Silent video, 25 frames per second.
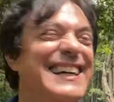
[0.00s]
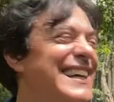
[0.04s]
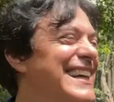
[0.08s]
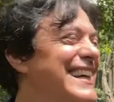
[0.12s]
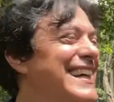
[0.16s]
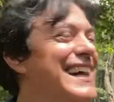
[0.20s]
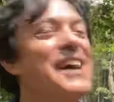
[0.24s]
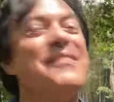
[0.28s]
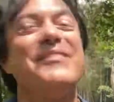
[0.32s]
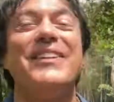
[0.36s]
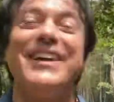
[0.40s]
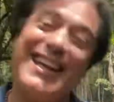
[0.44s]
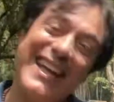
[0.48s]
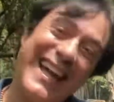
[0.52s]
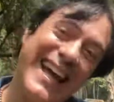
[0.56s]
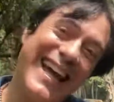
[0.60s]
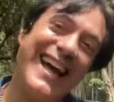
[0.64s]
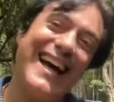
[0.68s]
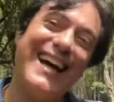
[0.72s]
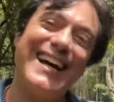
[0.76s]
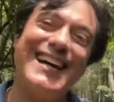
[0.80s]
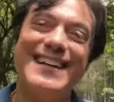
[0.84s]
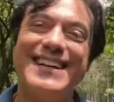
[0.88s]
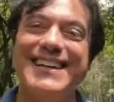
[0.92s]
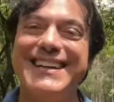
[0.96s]
I'm like,
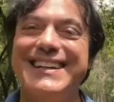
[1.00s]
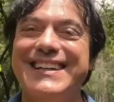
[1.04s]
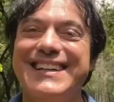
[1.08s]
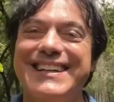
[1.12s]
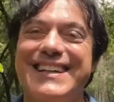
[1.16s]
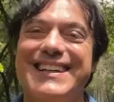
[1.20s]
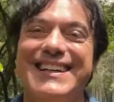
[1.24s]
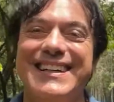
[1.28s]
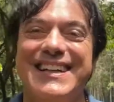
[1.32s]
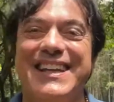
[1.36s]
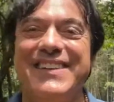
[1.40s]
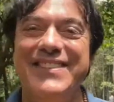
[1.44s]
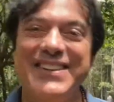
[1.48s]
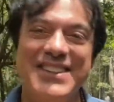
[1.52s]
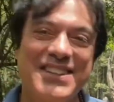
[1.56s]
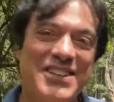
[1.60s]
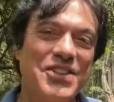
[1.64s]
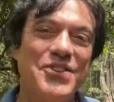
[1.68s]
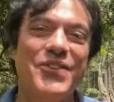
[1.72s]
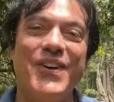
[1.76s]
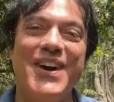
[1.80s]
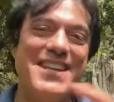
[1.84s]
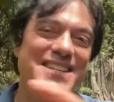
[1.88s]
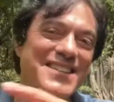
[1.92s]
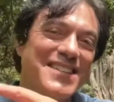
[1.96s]
yeah, give me
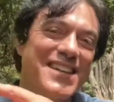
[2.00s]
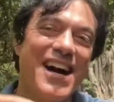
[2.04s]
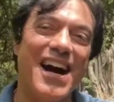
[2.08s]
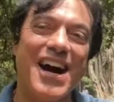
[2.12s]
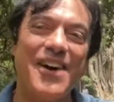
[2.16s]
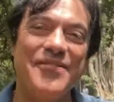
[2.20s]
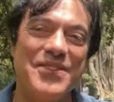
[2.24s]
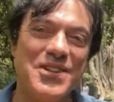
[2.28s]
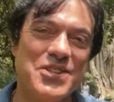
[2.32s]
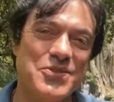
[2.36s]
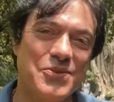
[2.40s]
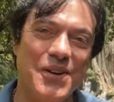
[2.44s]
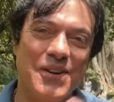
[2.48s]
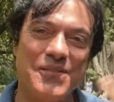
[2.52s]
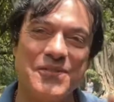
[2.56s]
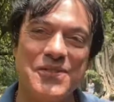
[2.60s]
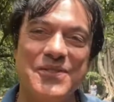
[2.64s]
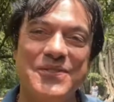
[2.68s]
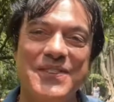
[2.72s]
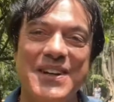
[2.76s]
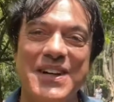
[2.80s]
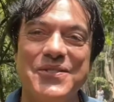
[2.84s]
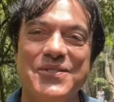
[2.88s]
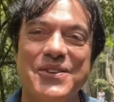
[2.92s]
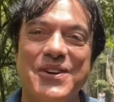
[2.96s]
2 iced coffees, one for
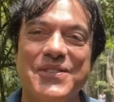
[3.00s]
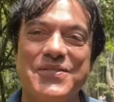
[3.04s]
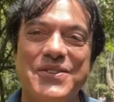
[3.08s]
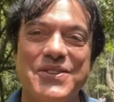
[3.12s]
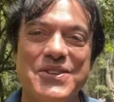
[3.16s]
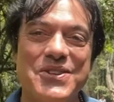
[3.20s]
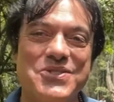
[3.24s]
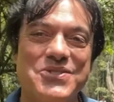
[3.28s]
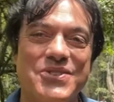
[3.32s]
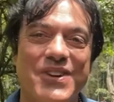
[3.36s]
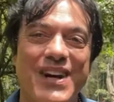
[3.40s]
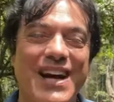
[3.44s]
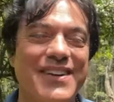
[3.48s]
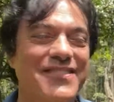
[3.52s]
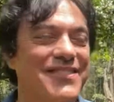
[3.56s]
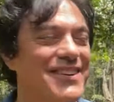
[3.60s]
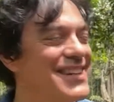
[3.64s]
me and one for the driver.